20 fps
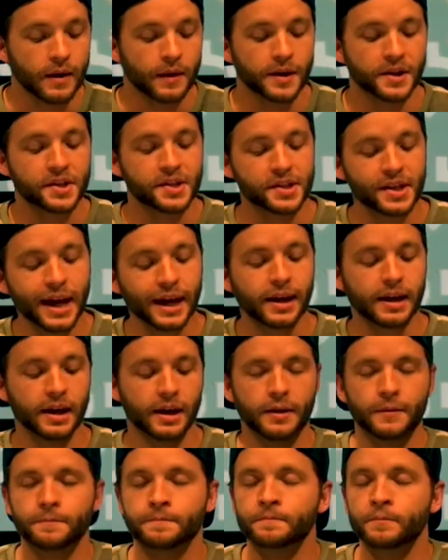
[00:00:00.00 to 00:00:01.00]
The
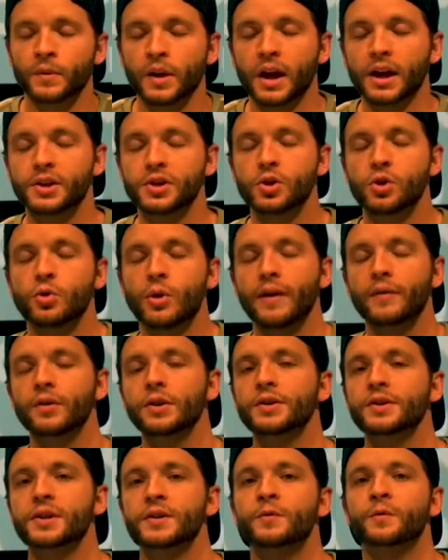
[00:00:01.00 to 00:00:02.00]
second is
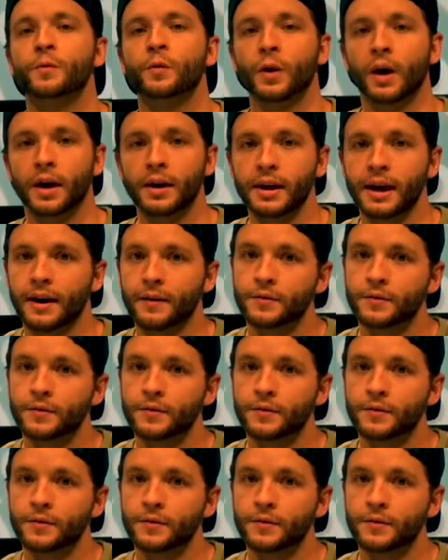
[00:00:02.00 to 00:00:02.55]
whoever is in front